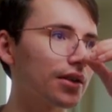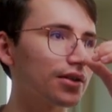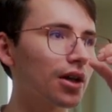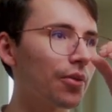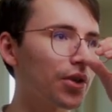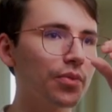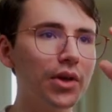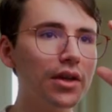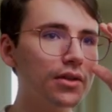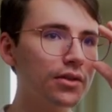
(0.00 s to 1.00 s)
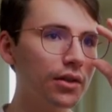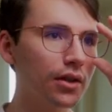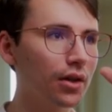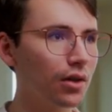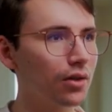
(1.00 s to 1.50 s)
at the top of the page,
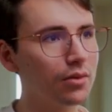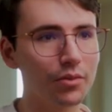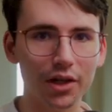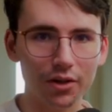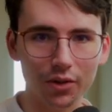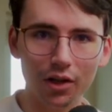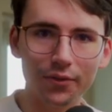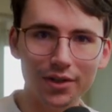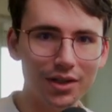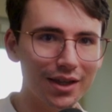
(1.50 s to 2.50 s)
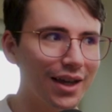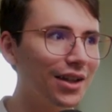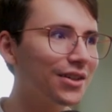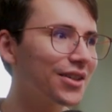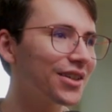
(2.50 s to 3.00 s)
make it relevant to the
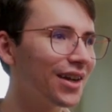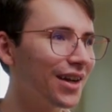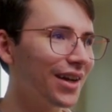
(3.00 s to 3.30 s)
calendar.